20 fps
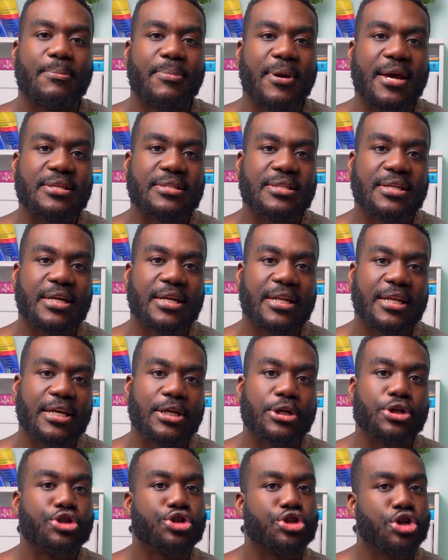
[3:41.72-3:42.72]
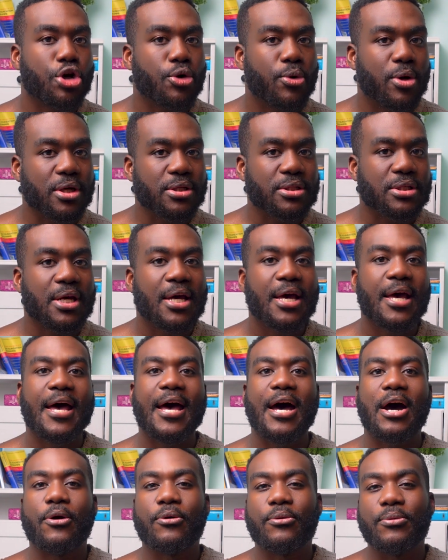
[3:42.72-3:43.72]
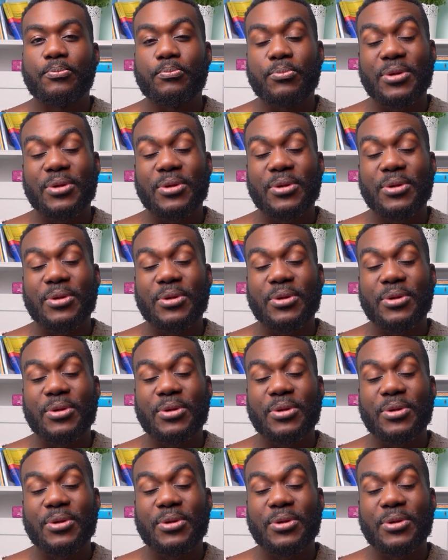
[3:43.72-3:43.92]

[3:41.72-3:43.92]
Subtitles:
that basically show us how